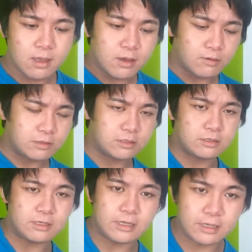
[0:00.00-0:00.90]
what you
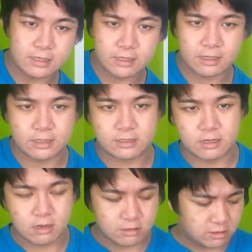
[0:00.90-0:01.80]
need is
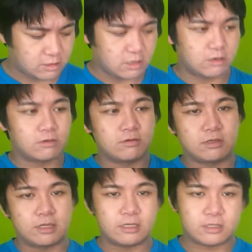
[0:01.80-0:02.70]
also
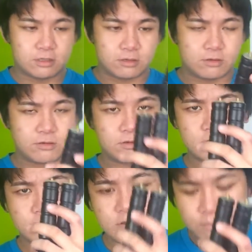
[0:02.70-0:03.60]
these two
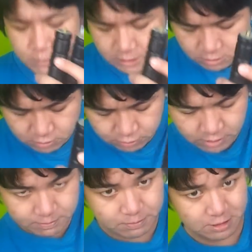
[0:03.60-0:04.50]
pistol
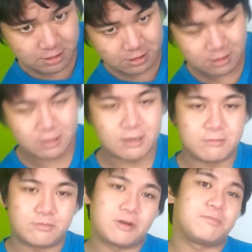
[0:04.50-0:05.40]
grips,
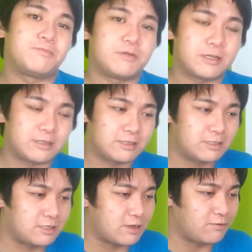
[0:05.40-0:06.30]
doing
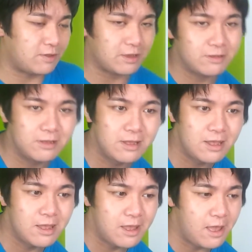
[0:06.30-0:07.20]
stuff there,
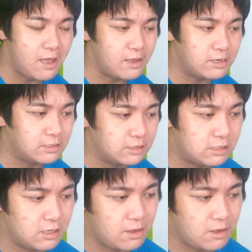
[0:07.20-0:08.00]
and